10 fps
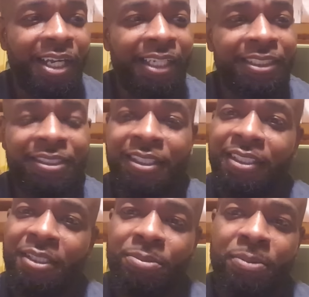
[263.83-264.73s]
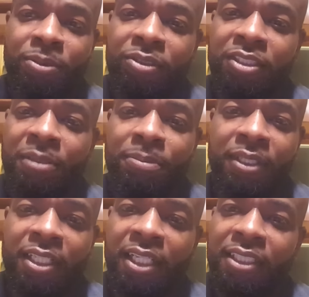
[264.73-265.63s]
I just think that people are jumping
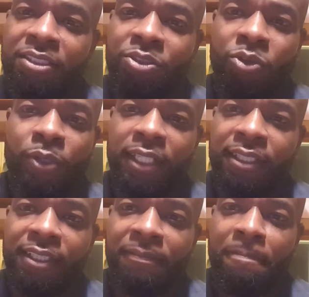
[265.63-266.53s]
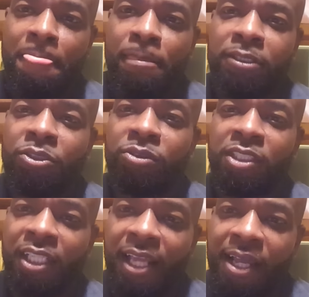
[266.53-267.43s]
the gun so quickly. So
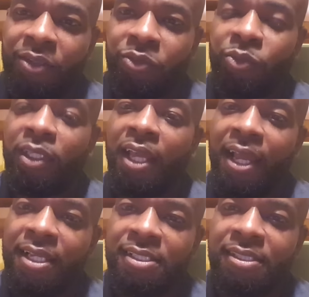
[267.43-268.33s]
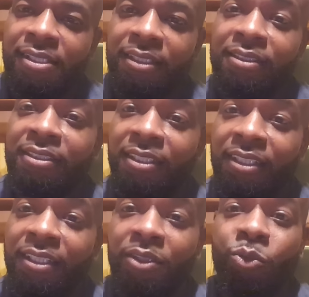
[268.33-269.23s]
chill out, relax,
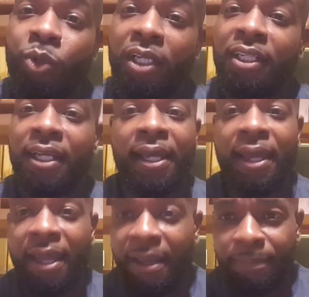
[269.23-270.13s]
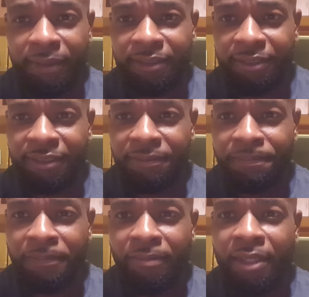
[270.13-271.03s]
see what happens.
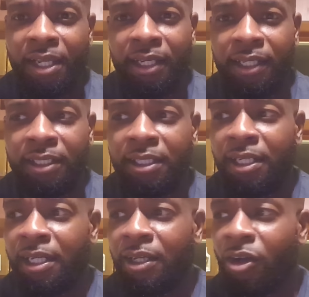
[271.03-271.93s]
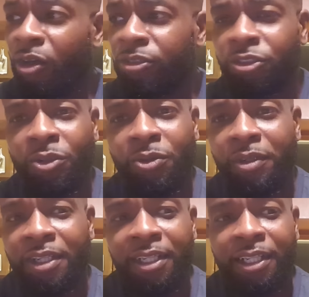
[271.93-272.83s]
And also,
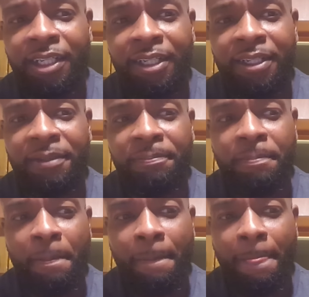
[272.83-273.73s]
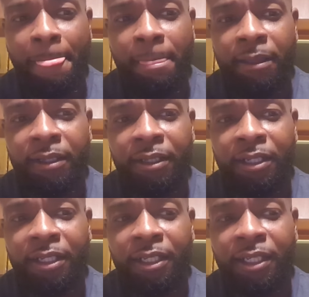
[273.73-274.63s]

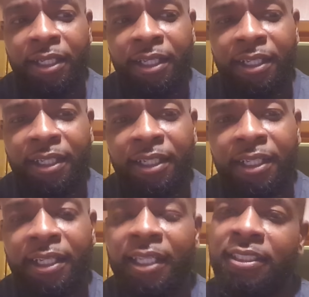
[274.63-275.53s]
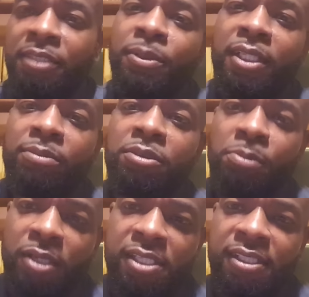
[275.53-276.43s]
as he becomes
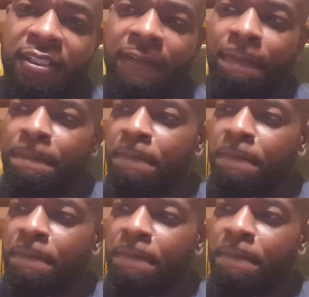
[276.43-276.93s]
the president,